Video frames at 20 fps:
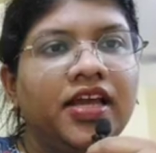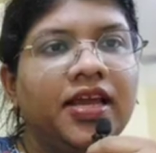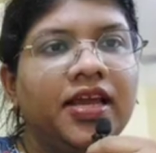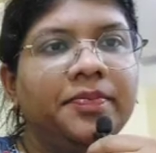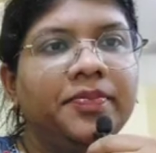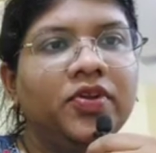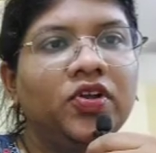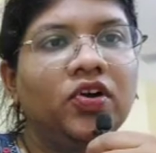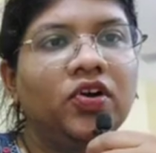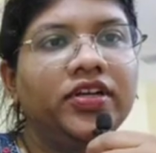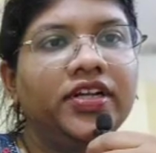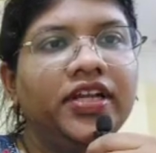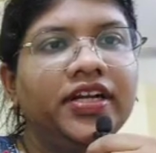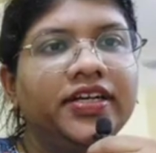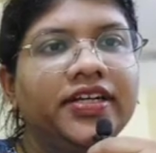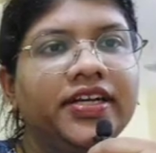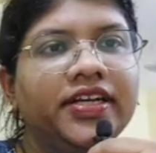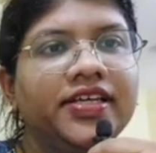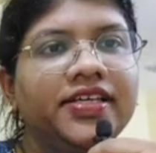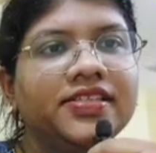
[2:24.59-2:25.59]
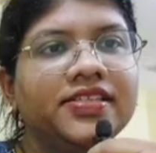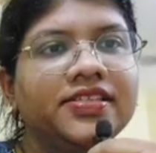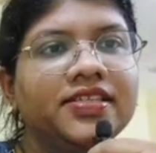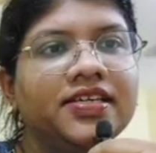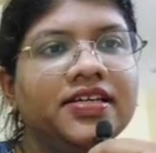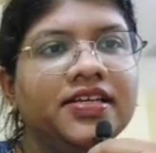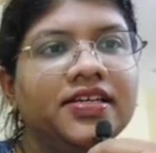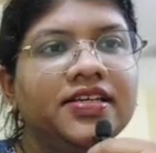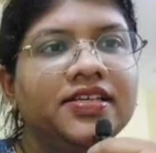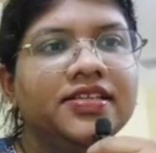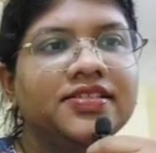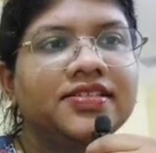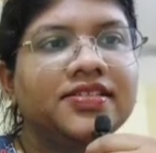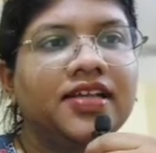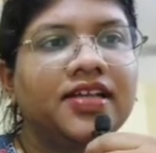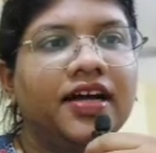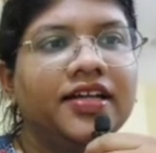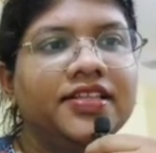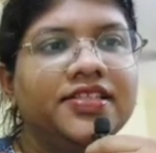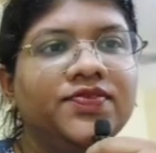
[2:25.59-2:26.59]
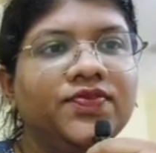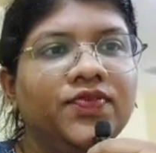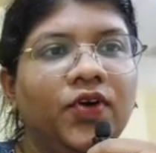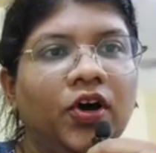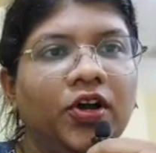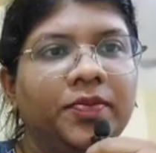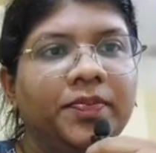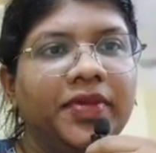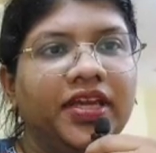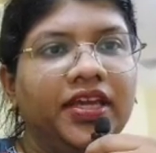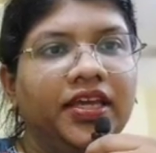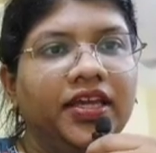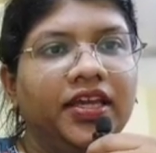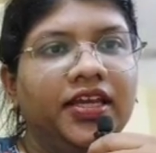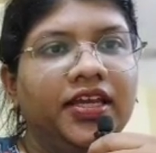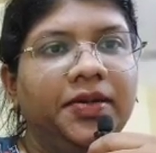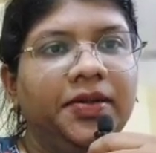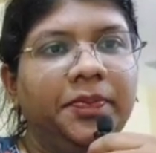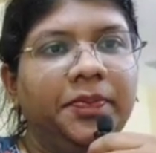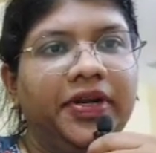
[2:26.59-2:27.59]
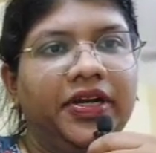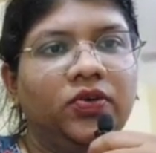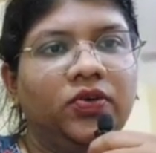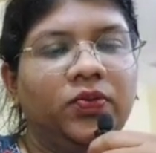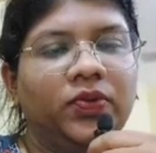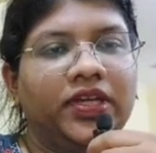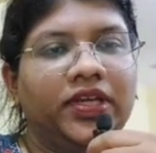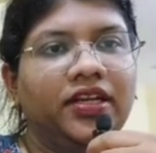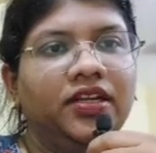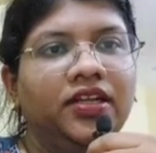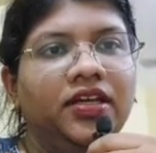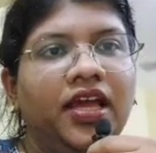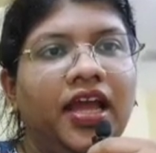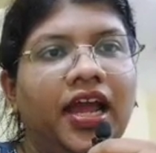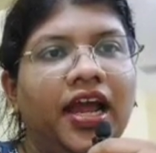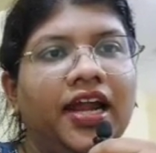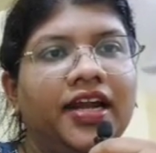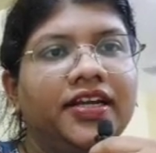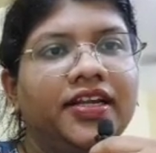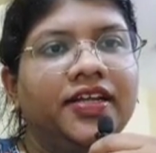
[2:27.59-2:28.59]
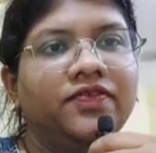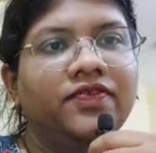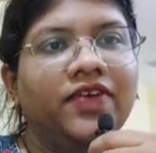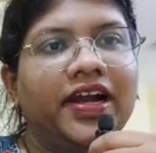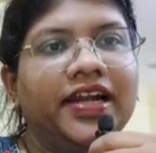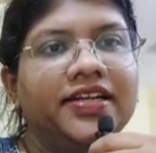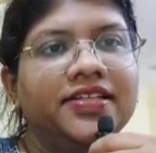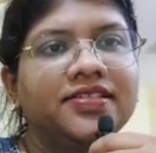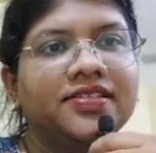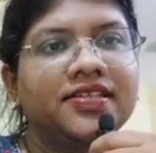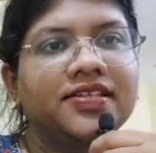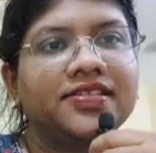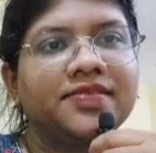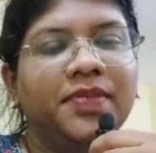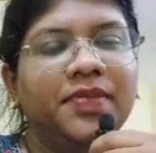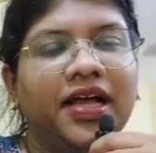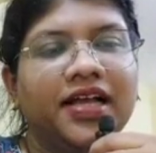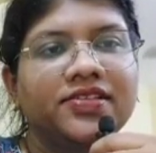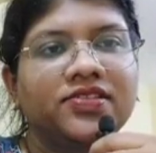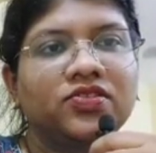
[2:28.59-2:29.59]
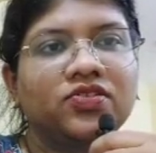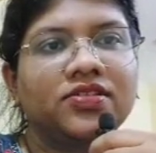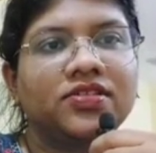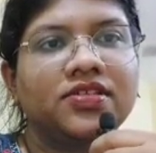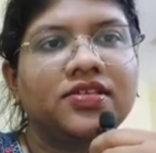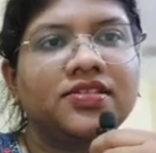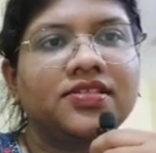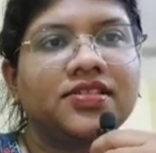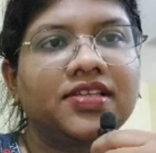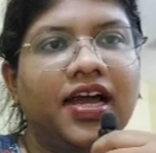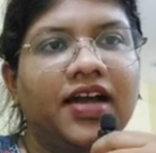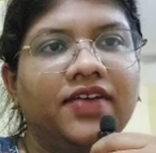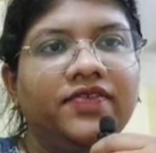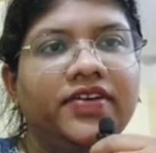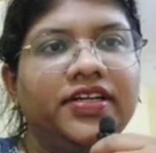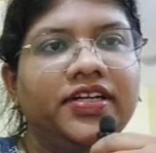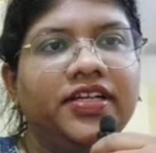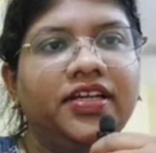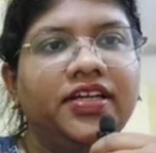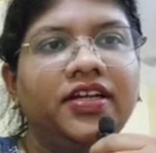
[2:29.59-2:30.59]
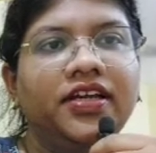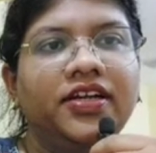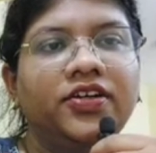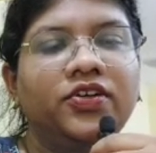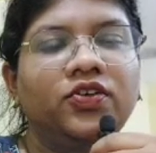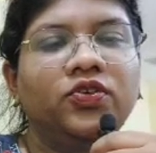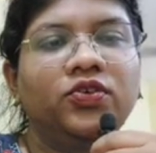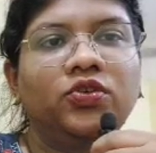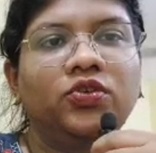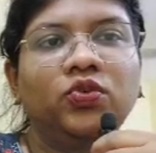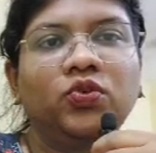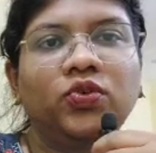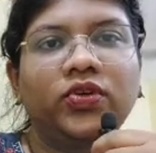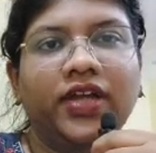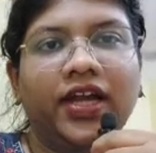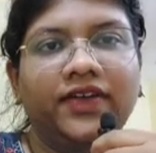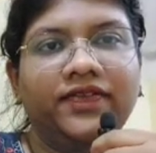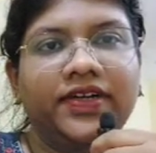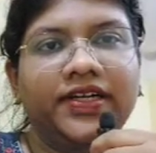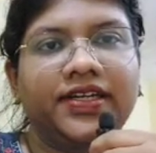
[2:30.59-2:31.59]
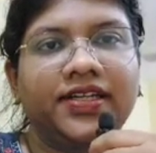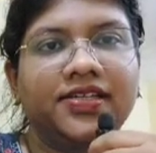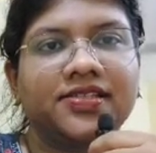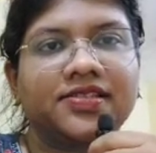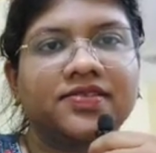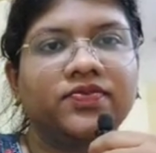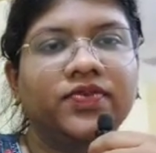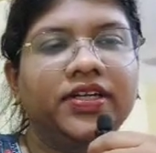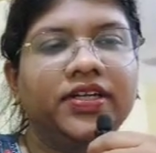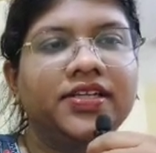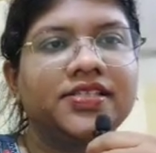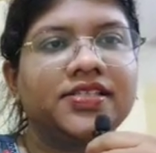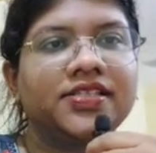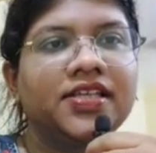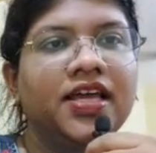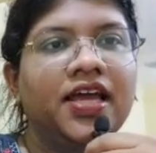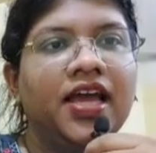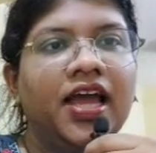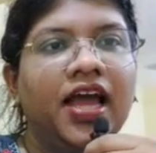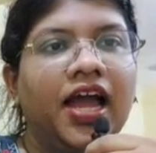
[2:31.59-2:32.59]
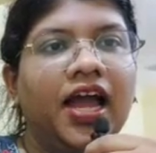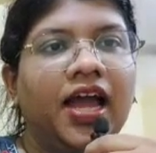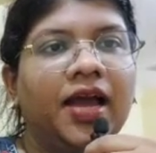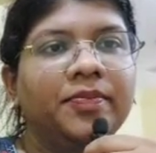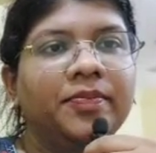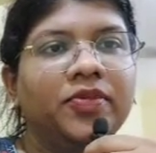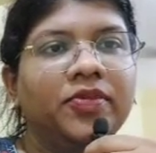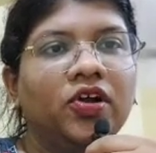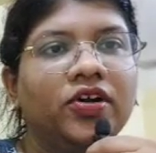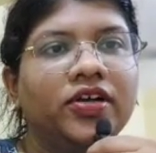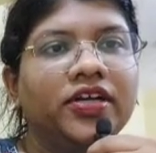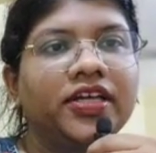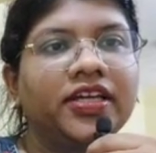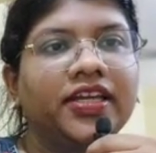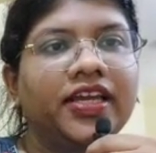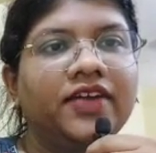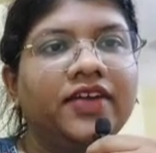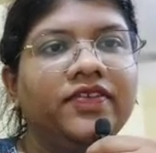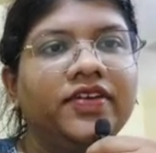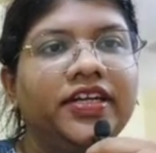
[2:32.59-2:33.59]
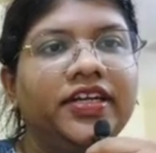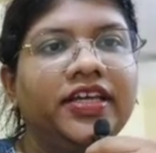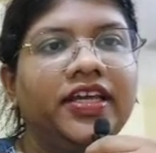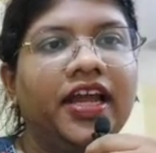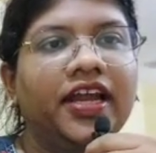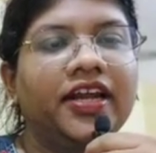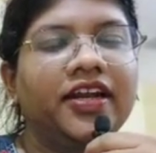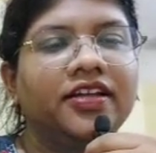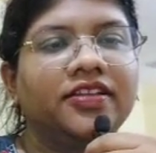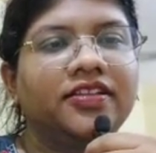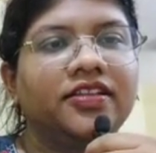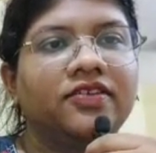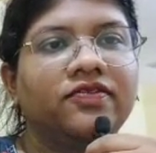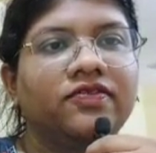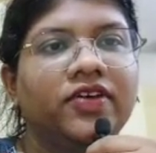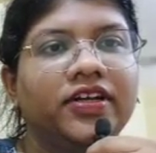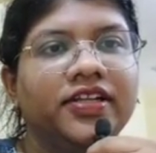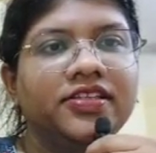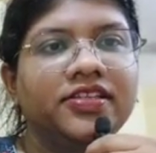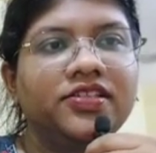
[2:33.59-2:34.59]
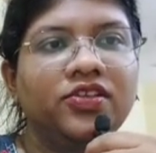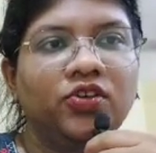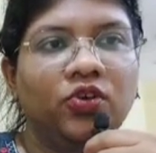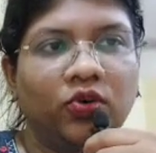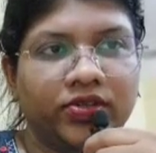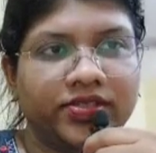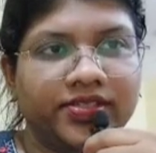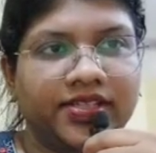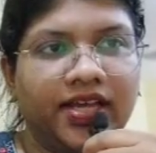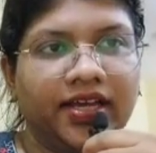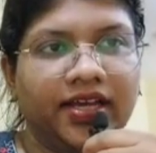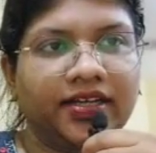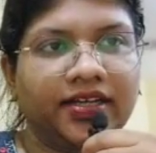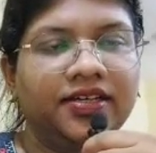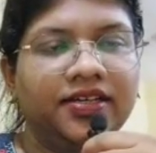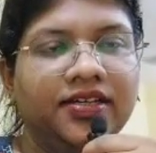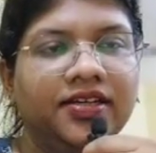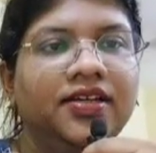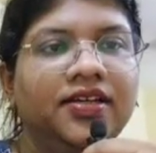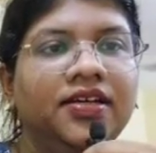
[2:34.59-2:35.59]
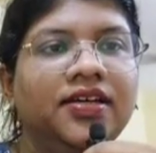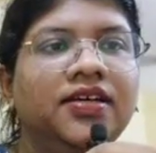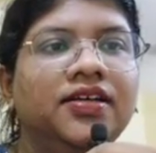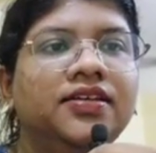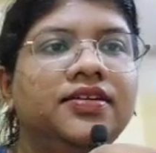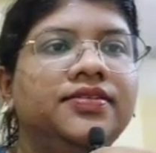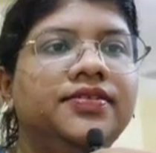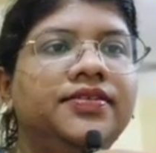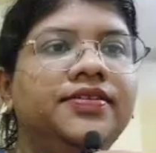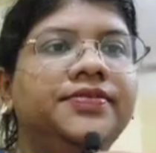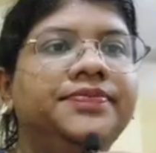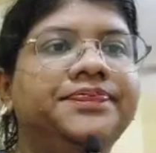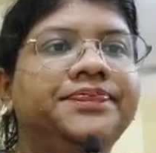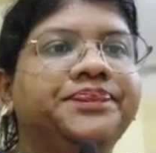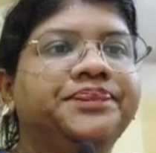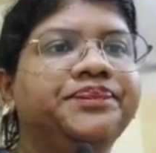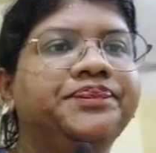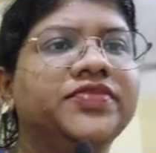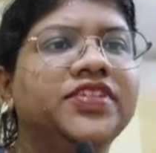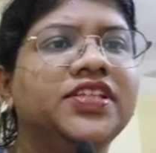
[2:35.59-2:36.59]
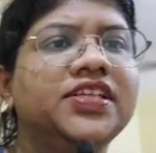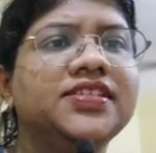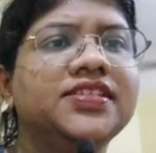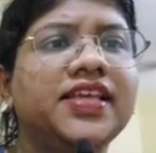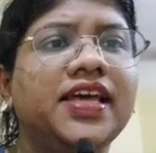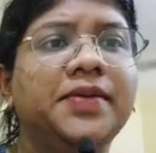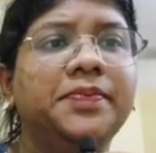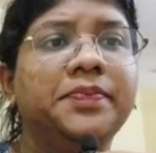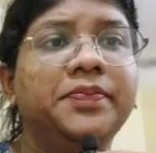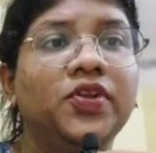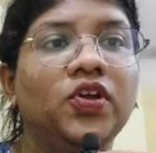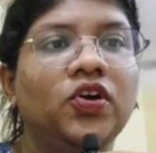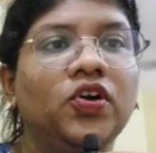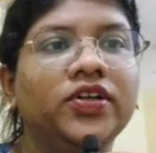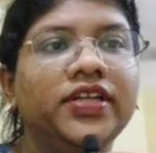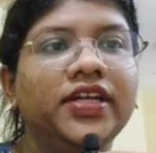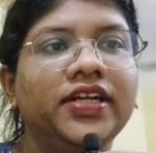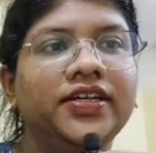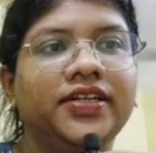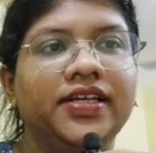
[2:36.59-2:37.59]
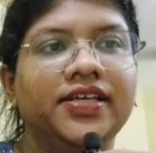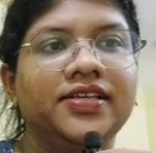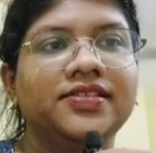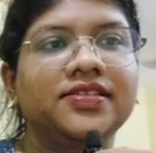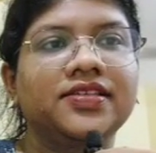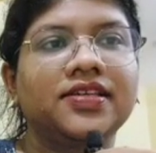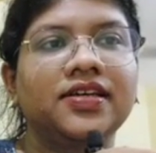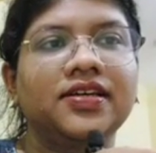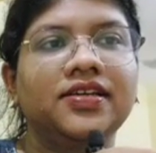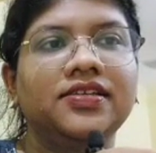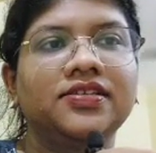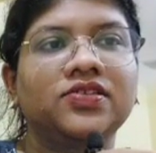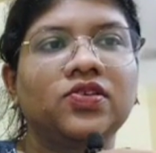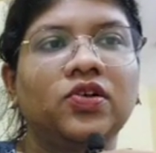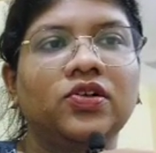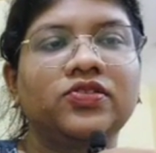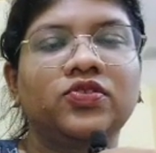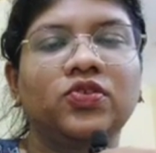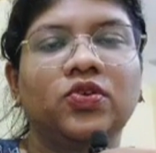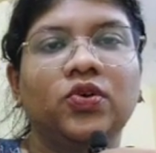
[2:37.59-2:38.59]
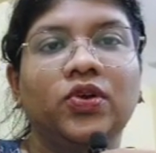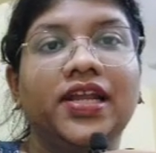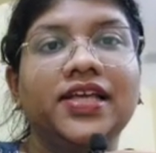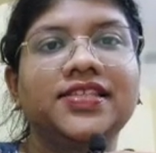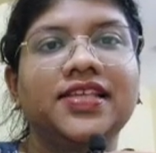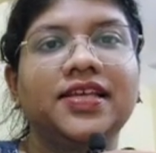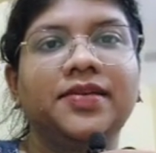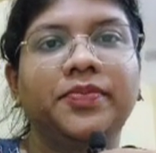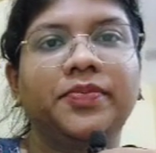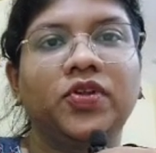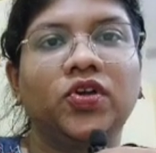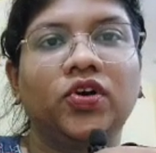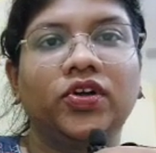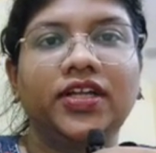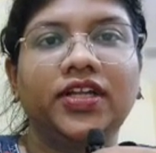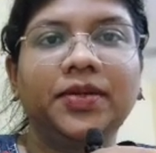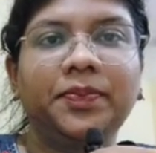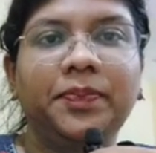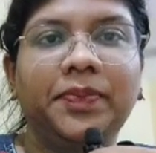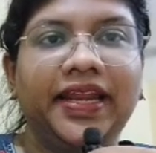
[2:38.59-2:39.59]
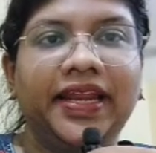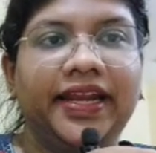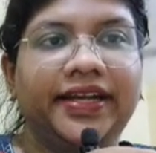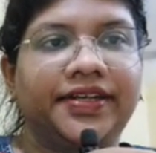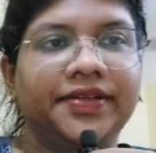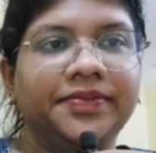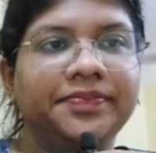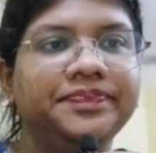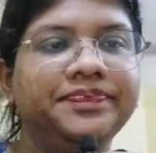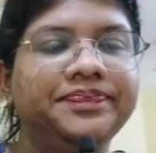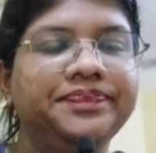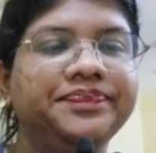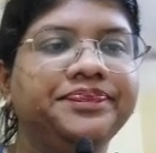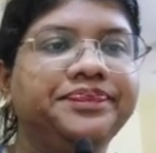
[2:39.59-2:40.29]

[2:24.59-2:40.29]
Embryonic disc starts forming in between and divides this blastocyst cavity into two cavities. One is amniotic cavity and other one is yolk sac. This embryonic disc is also known as embryonic plate.